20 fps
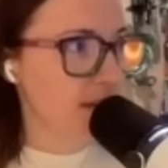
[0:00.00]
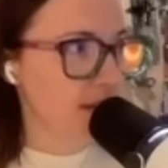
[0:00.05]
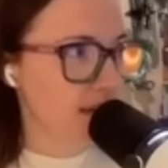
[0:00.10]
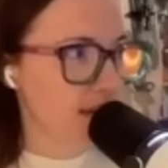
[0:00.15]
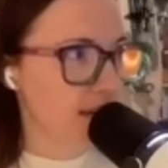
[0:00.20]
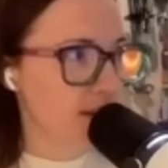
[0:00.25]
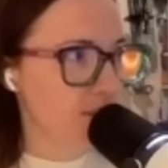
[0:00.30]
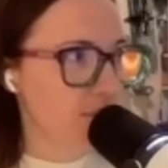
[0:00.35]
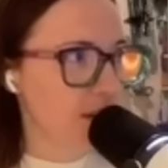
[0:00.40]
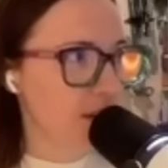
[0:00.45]
and
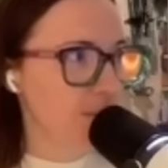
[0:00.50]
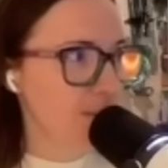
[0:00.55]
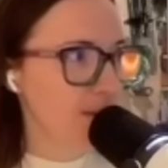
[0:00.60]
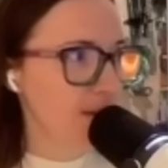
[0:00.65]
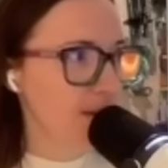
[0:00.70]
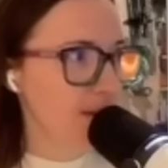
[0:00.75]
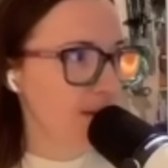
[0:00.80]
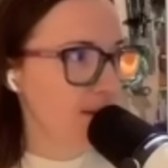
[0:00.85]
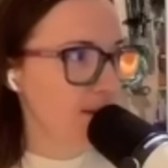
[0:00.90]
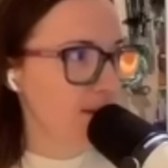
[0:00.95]
heat,
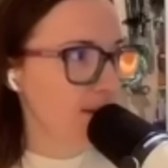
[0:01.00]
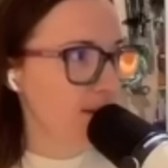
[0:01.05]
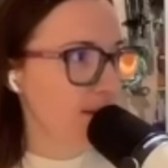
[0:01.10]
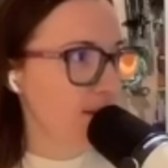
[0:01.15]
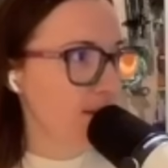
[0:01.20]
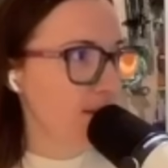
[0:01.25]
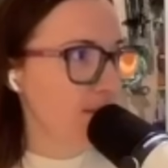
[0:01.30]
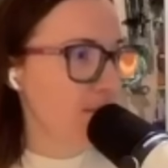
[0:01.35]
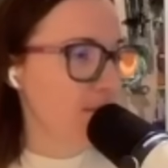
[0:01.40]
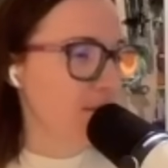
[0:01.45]
maybe?
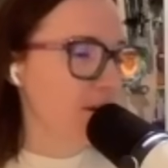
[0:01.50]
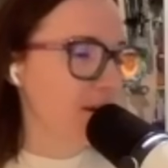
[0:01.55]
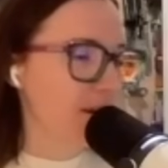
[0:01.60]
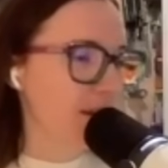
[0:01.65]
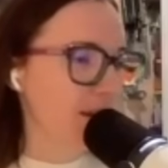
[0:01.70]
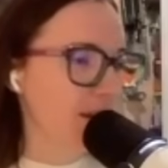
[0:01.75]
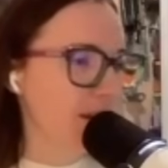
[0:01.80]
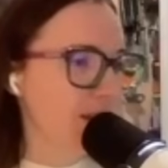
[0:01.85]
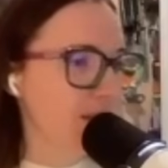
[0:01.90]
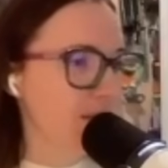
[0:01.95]
Maybe
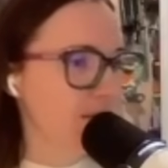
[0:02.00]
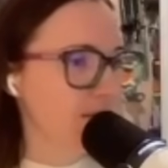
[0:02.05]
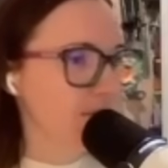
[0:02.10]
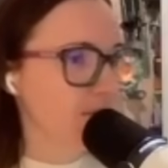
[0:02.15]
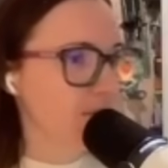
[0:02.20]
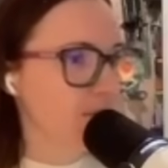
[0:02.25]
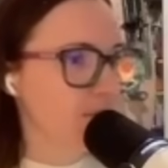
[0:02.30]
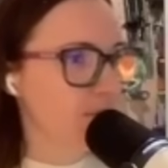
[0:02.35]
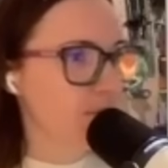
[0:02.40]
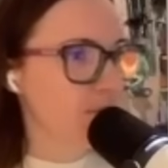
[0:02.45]
not heat,
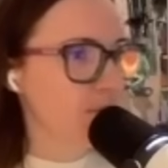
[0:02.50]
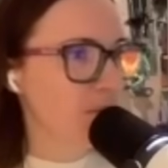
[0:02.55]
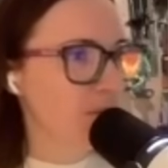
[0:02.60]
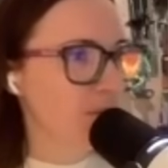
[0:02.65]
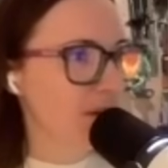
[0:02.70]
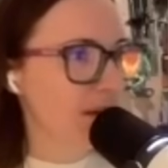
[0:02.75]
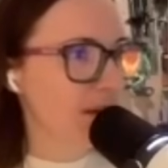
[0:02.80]
but